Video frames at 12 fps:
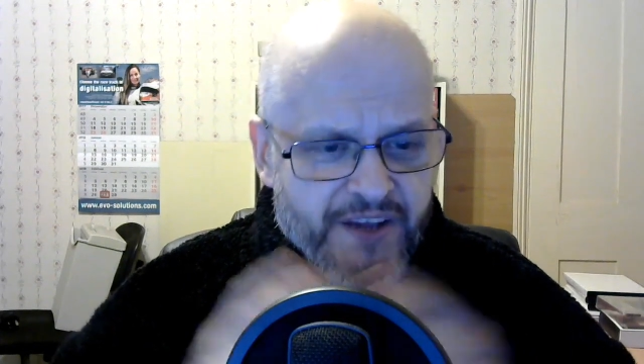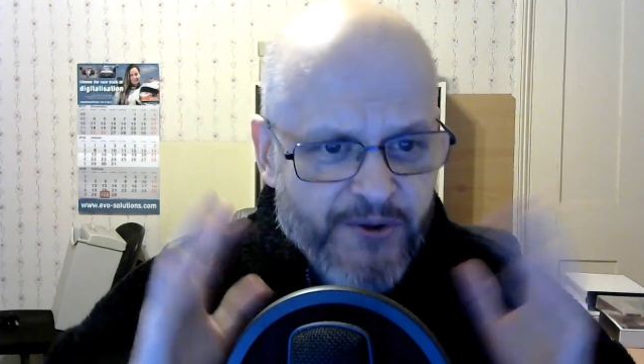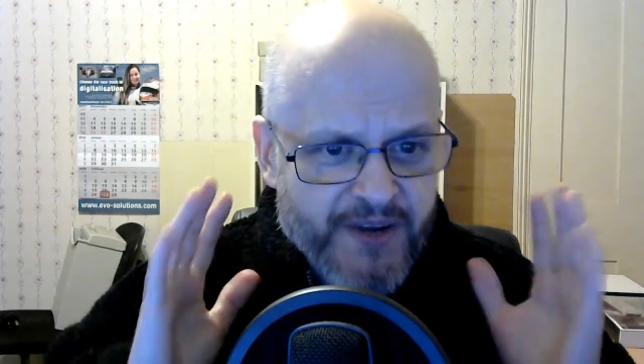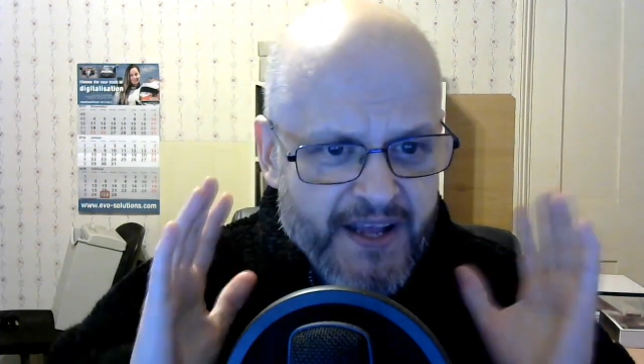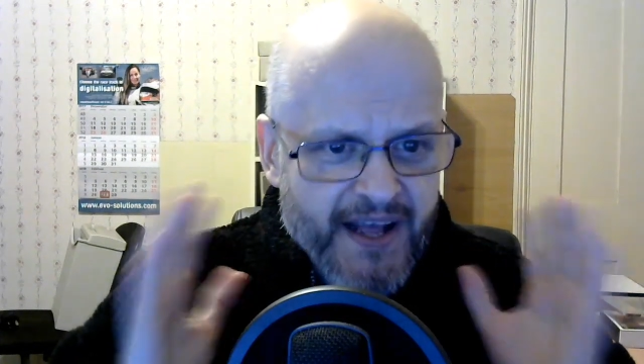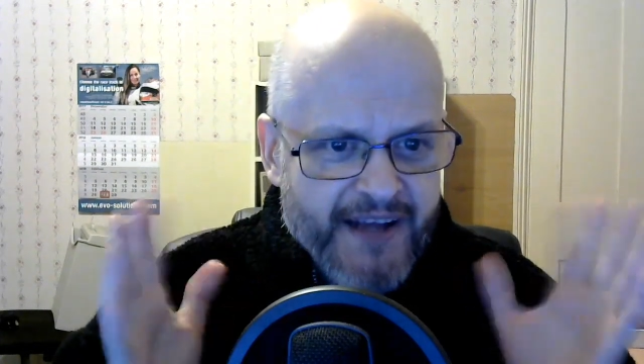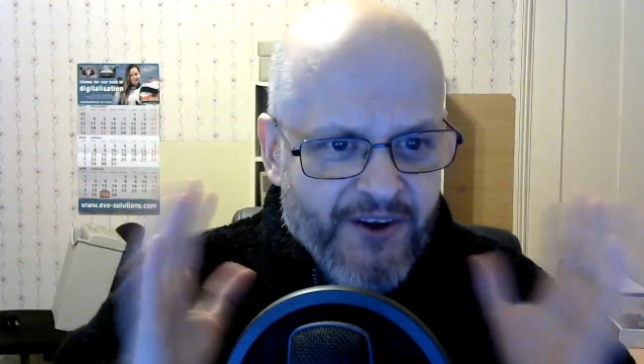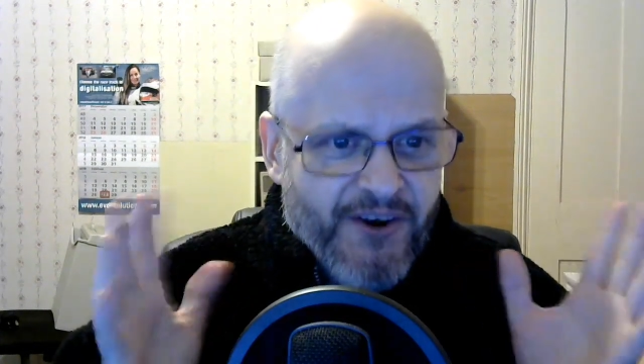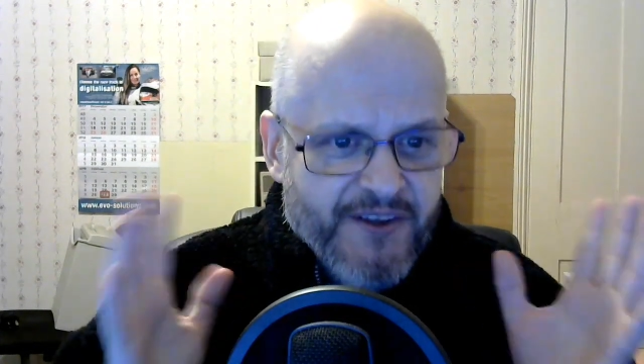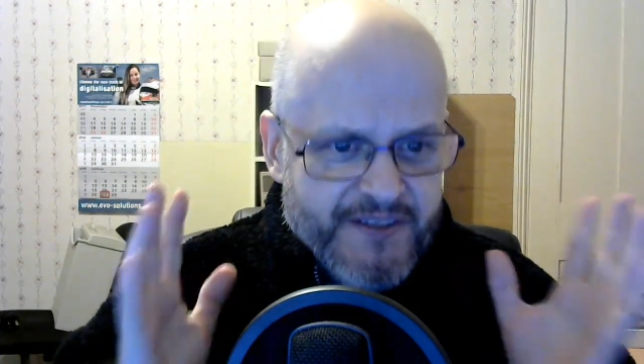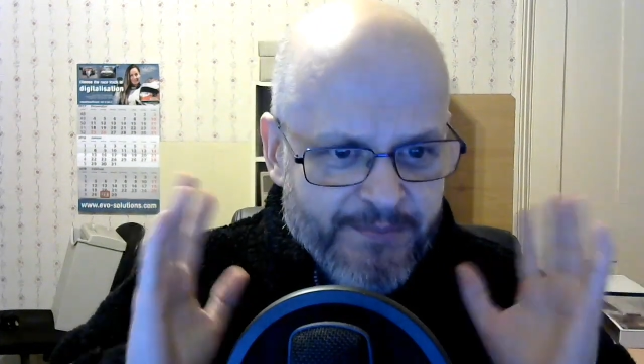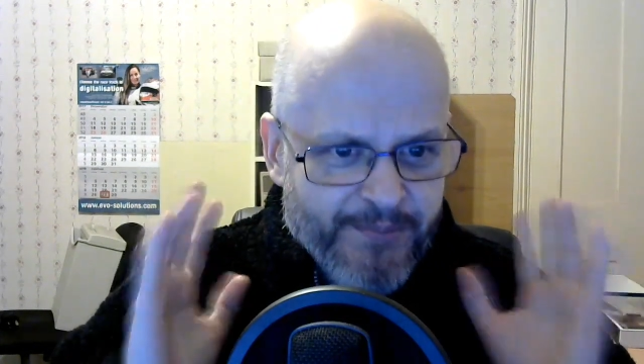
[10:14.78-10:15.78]
You
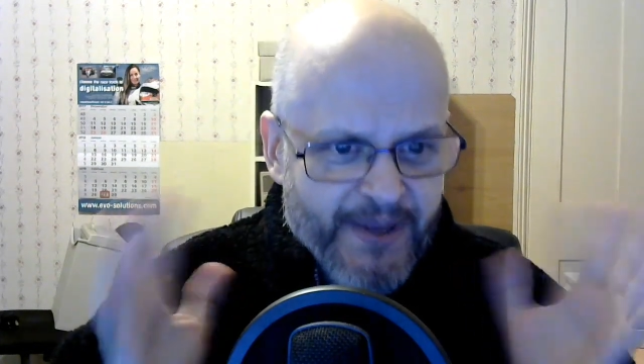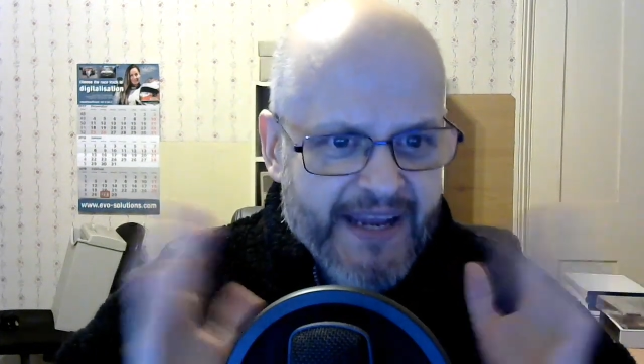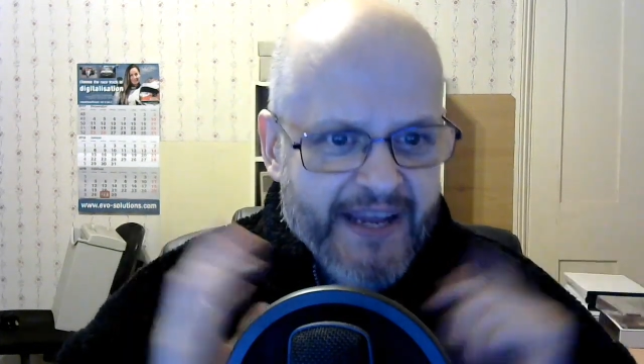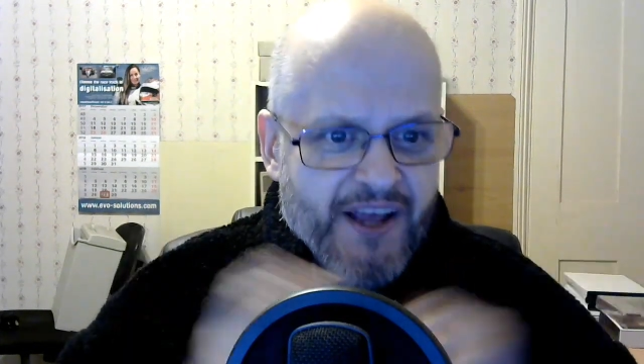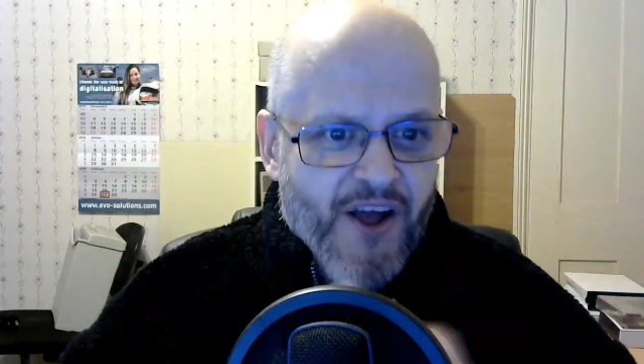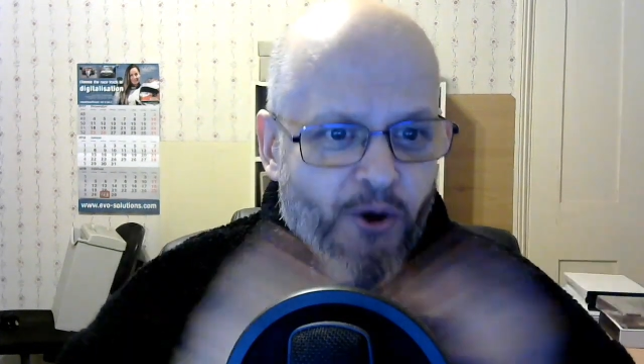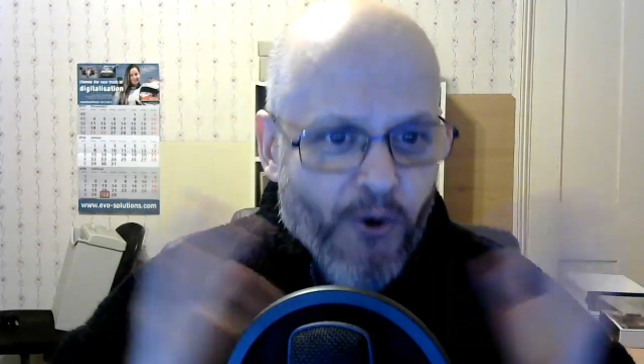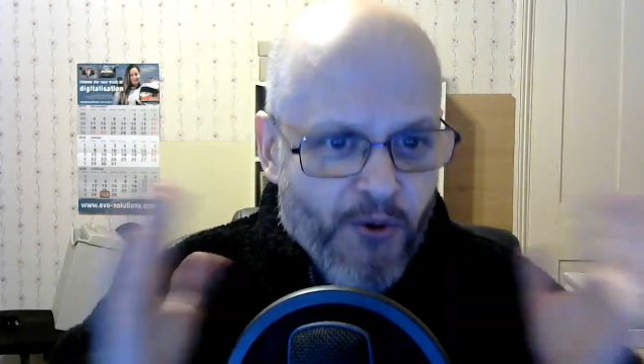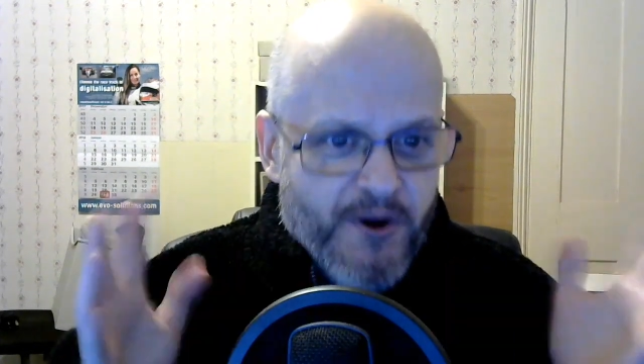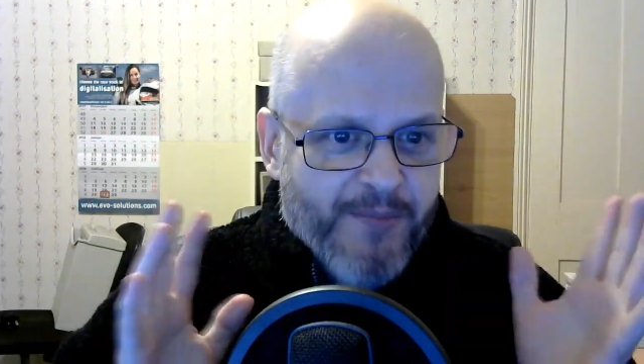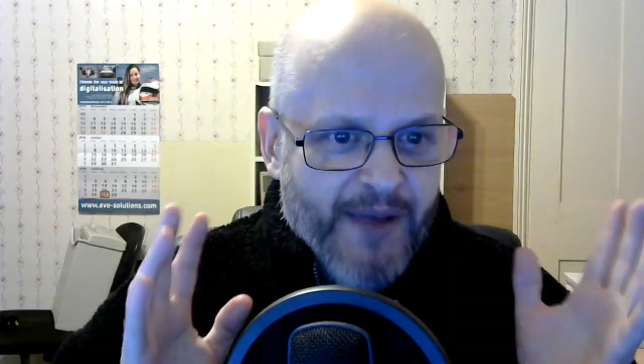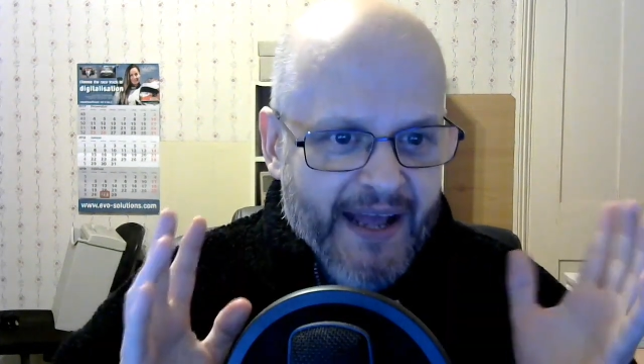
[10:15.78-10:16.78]
cannot be
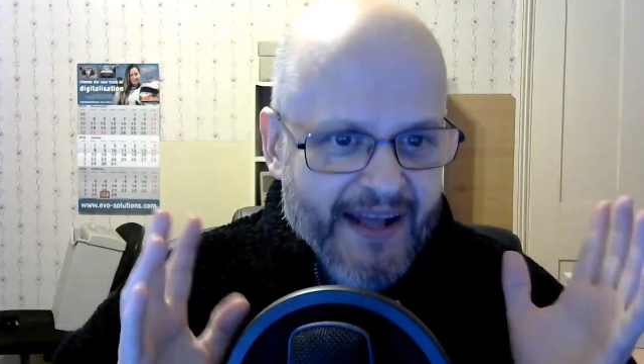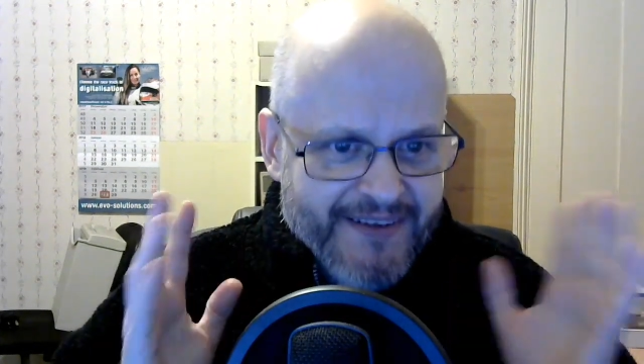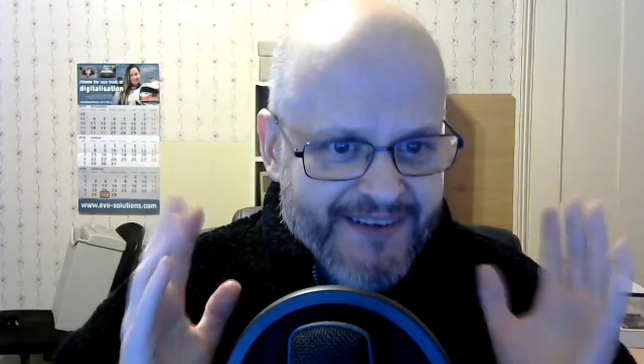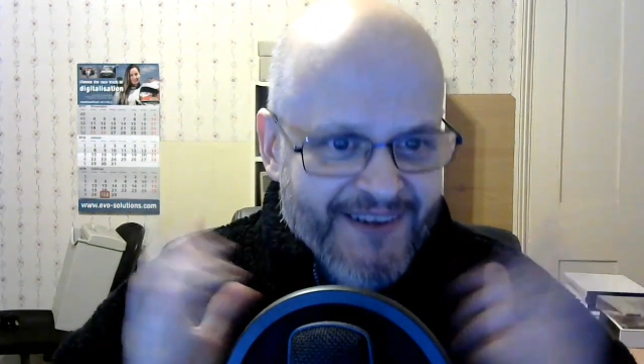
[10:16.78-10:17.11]
all about